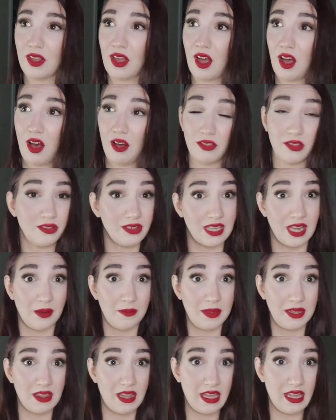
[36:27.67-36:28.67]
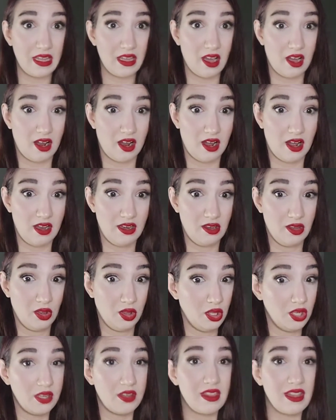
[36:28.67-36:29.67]
also tell me like on
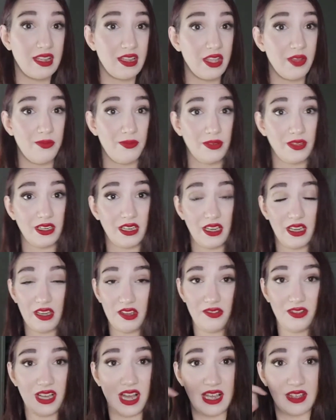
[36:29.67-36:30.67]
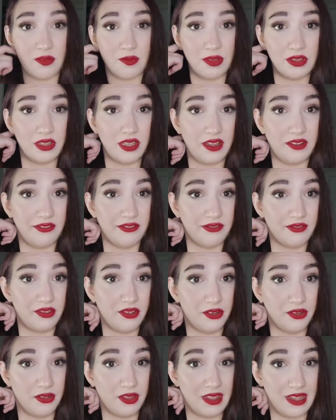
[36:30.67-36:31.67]
looks that you guys would love
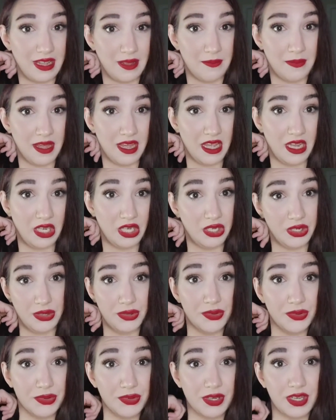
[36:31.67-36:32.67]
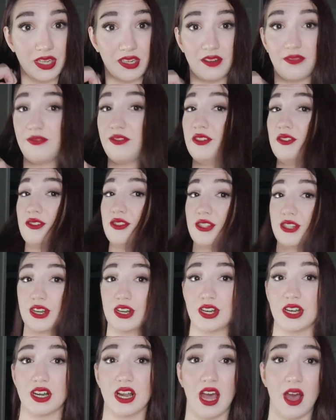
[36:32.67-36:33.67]
to see me do in the
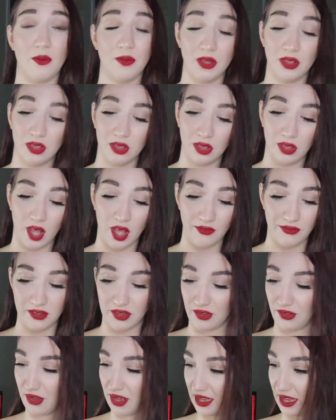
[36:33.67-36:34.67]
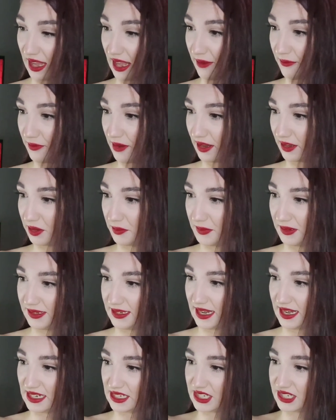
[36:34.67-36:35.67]
future. I would love to get
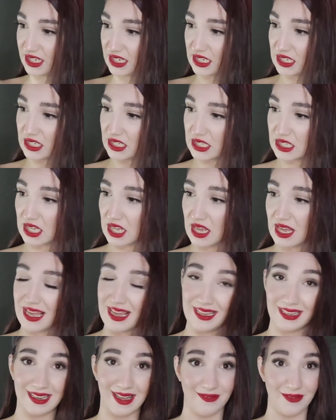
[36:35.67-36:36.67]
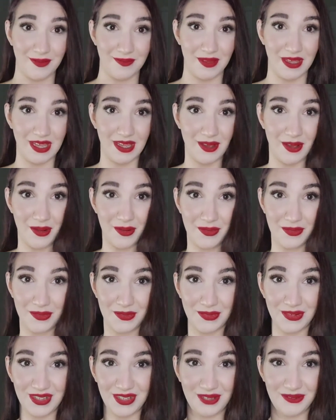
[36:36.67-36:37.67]
recommendations. That would be
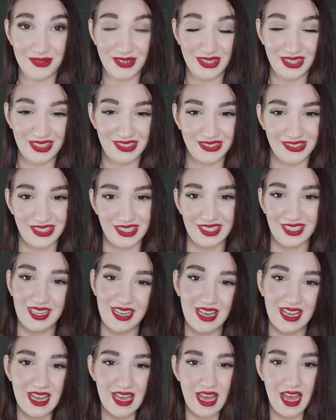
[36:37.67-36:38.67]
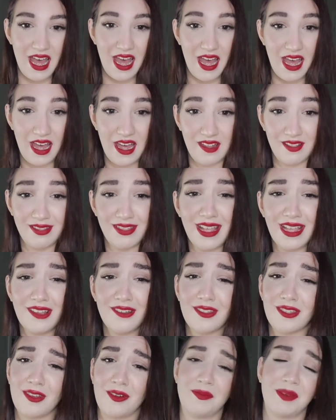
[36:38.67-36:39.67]
really, really cool. And thank
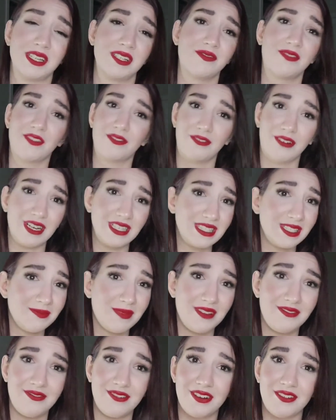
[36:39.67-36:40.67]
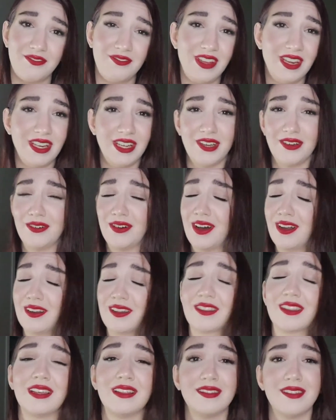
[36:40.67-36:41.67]
you so much for watching my first video.
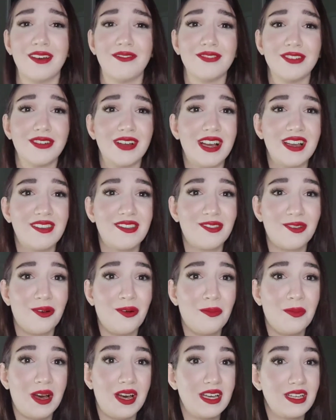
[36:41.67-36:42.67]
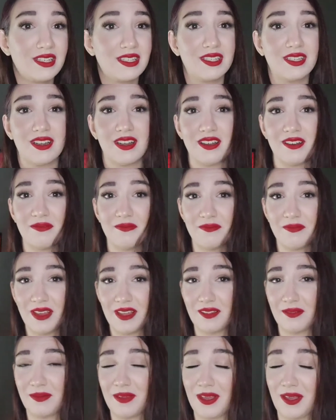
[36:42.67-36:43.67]
Honestly, love you guys so much.
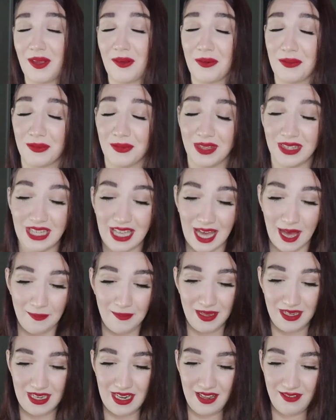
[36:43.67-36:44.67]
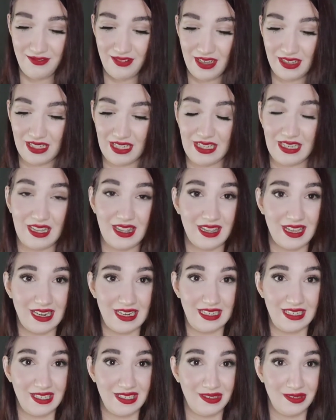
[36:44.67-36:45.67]
Makes me really happy that I finally
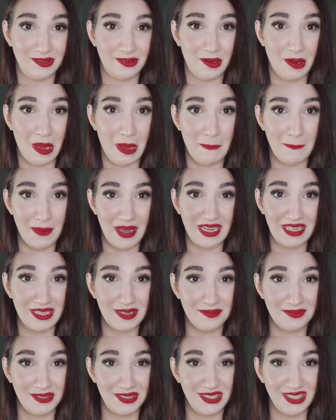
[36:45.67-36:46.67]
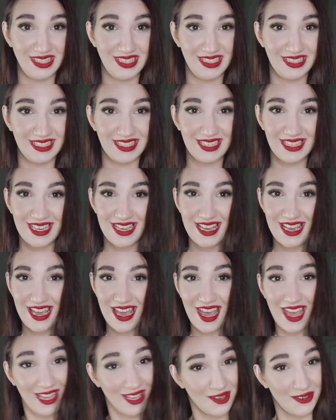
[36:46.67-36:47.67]
decided to bite the bullet
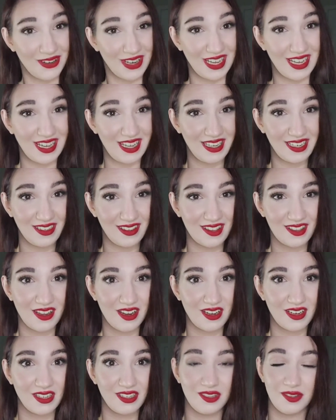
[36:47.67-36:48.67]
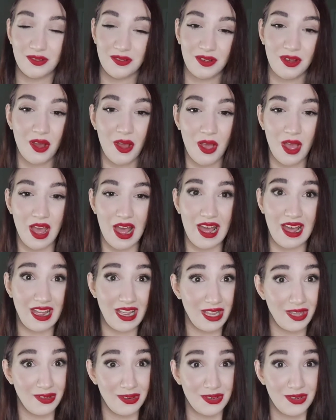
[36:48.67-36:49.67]
and go ahead and start a new
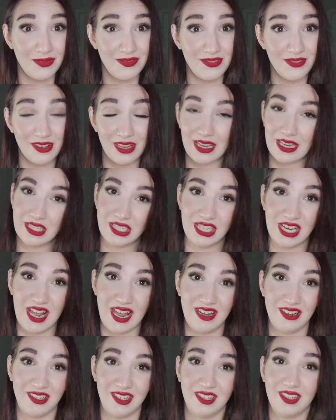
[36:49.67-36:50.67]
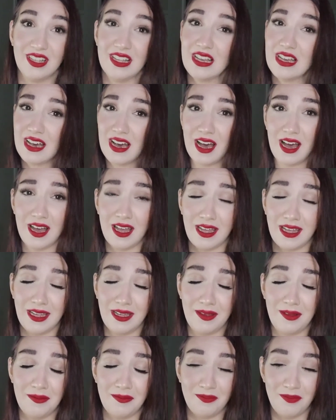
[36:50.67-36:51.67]
YouTube channel. I
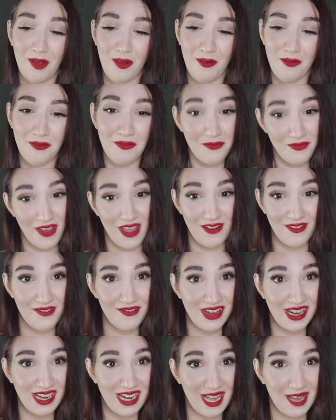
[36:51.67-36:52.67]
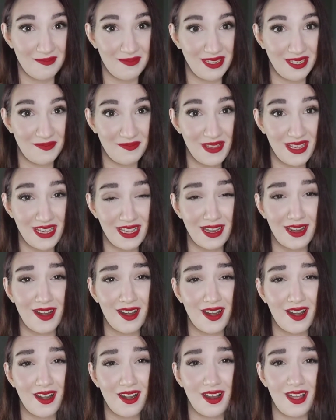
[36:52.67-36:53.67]
am very, very happy to be
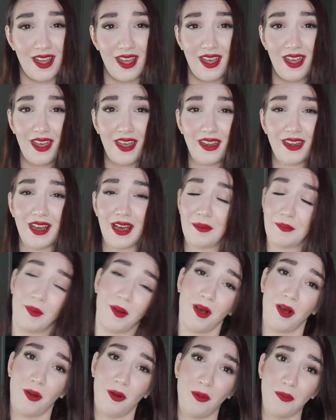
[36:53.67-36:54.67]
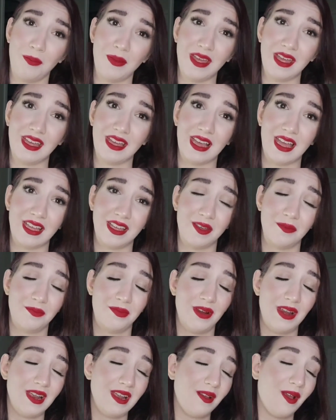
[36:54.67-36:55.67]
here, and I'm hoping I can
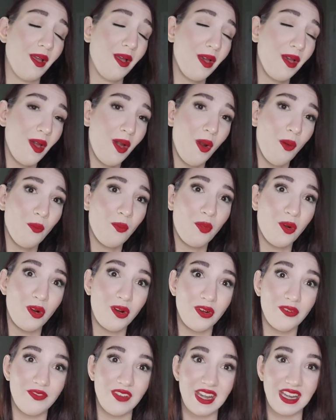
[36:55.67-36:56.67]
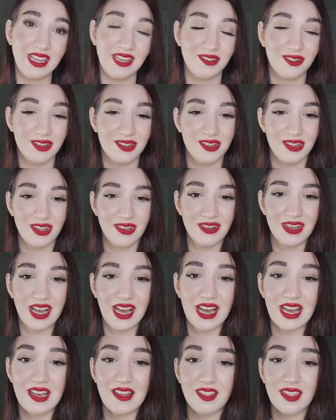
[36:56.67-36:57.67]
bring more videos to you
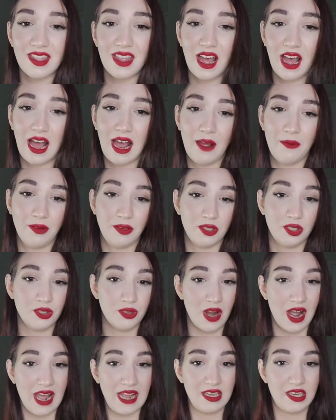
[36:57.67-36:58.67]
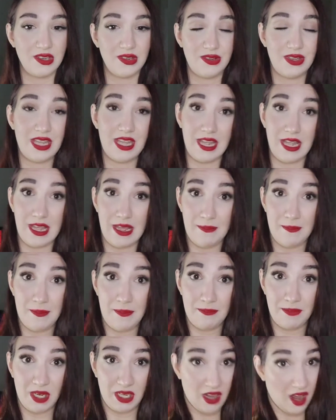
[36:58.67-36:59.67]
guys. I will try to keep
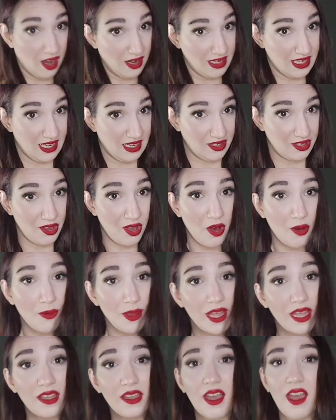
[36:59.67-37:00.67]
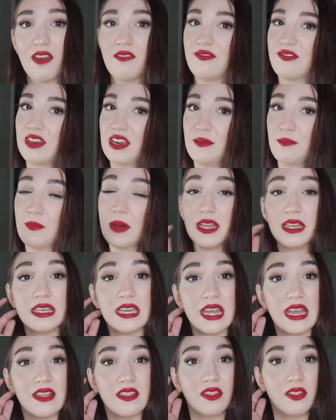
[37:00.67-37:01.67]
the content going every
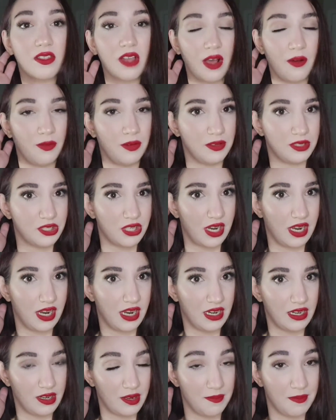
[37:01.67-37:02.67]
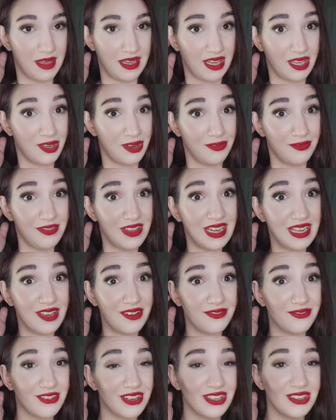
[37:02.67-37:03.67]
Mondays. I will try to make a new video
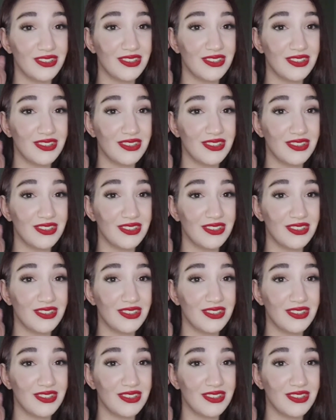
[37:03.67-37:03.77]
for you